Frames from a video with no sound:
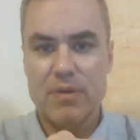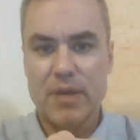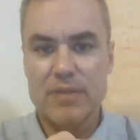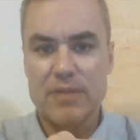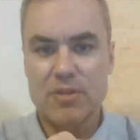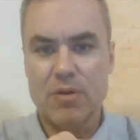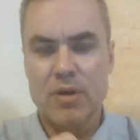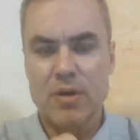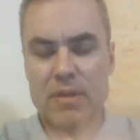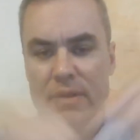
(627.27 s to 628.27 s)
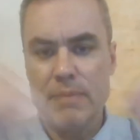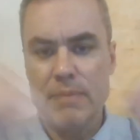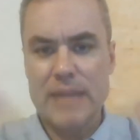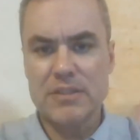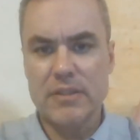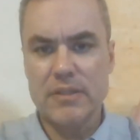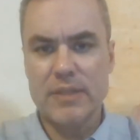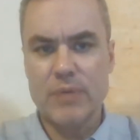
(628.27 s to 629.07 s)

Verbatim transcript: Okay, so Magically,